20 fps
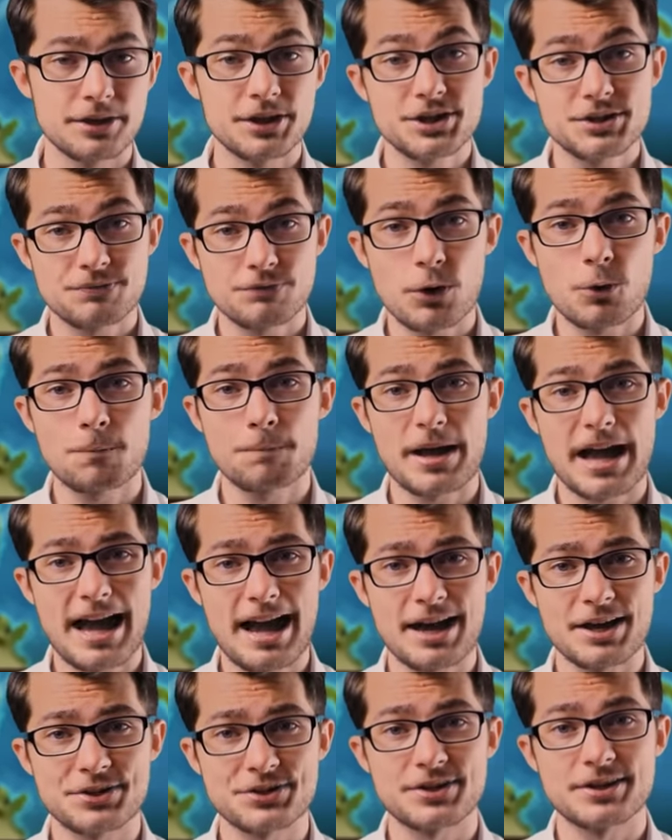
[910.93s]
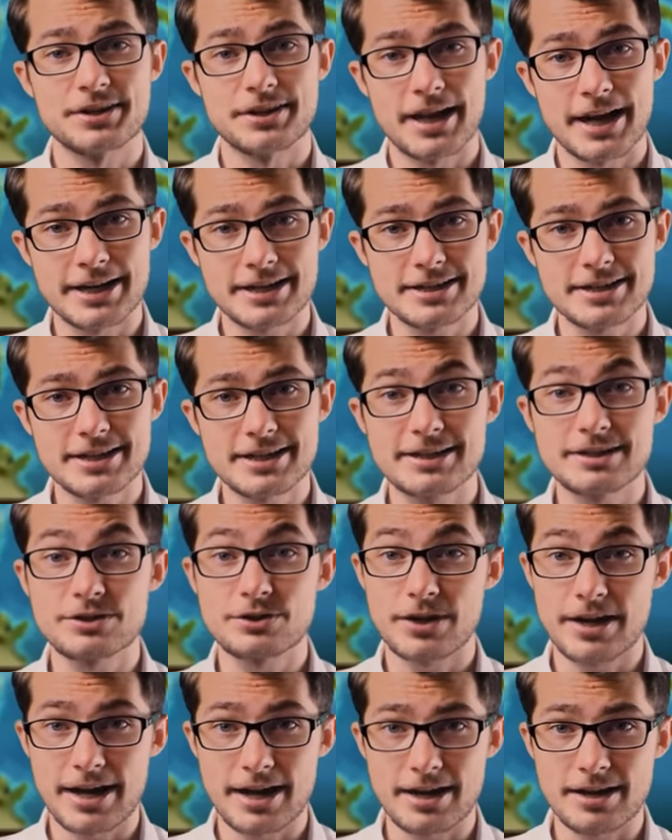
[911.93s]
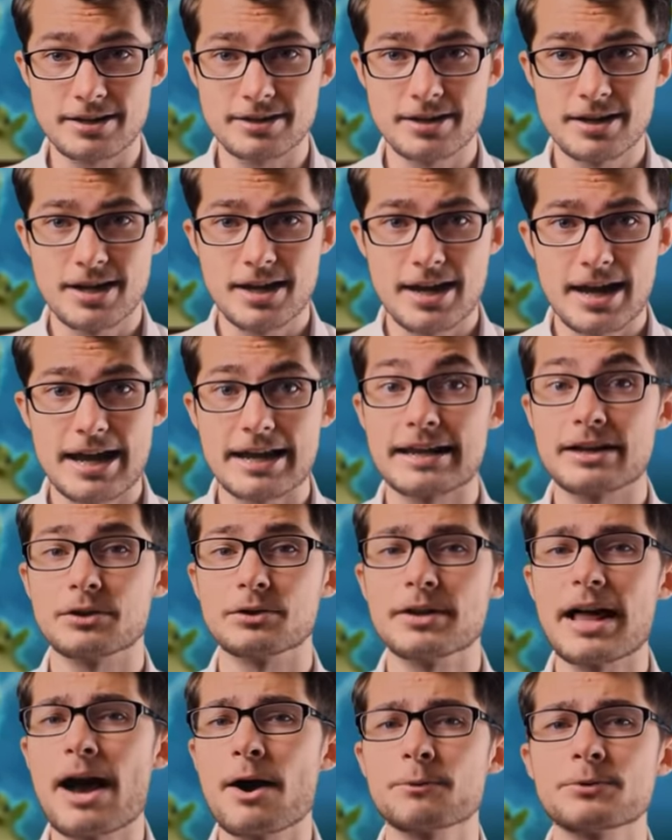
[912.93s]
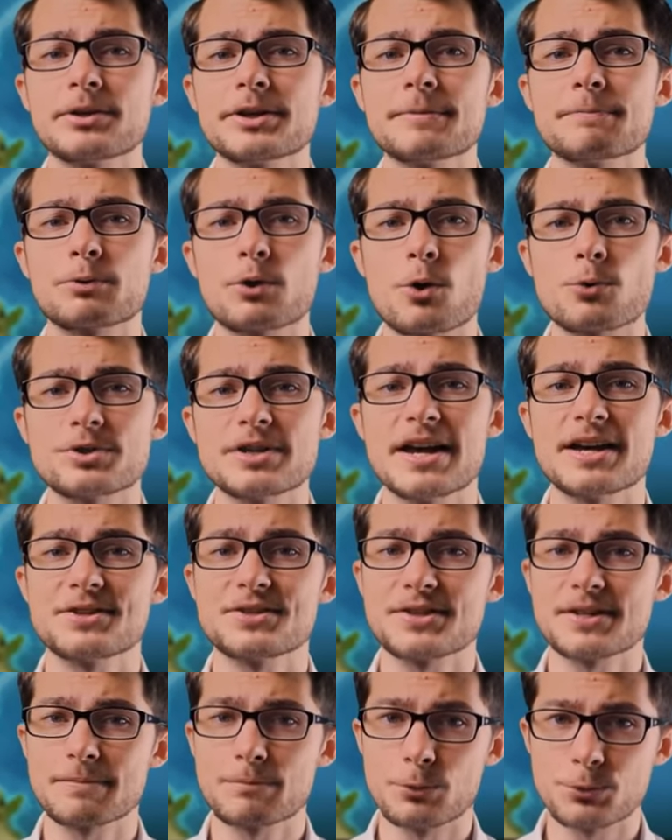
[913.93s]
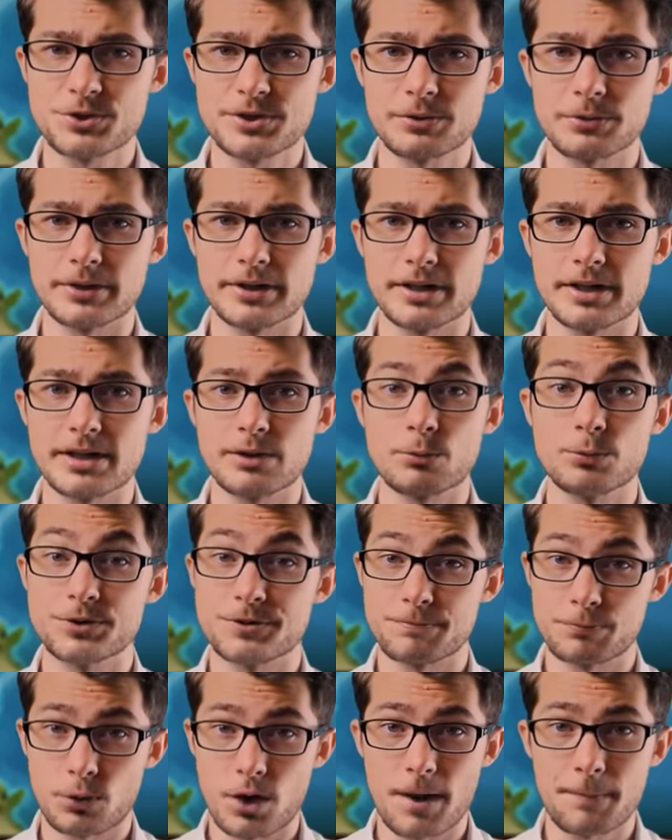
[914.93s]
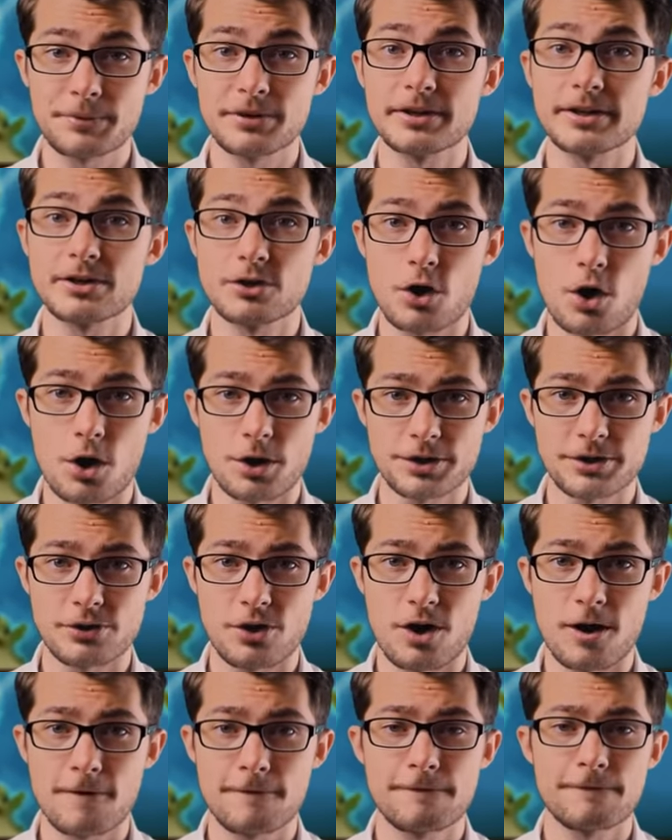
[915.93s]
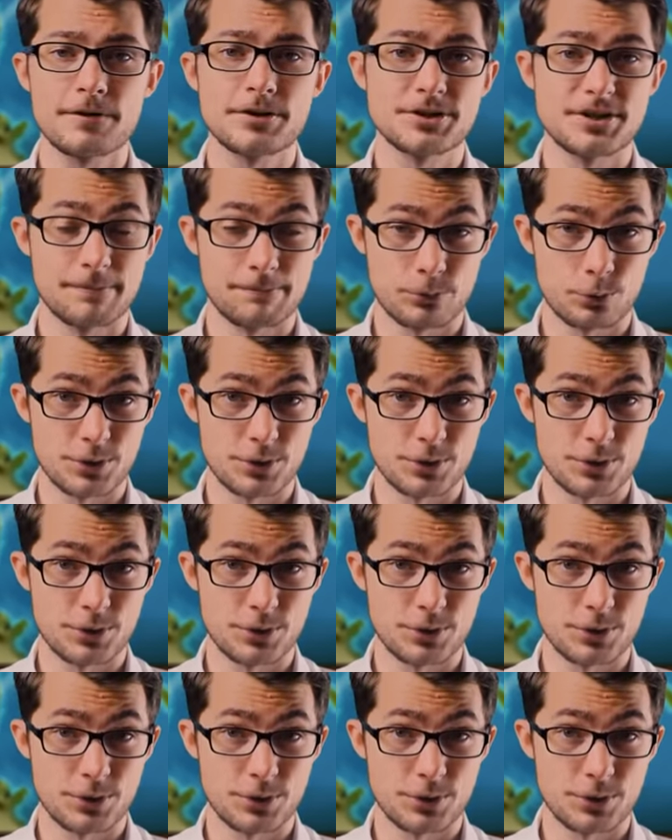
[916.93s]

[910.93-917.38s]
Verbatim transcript: This vote passed 19 to 8, and a loudly protesting Mussolini was promptly carted off to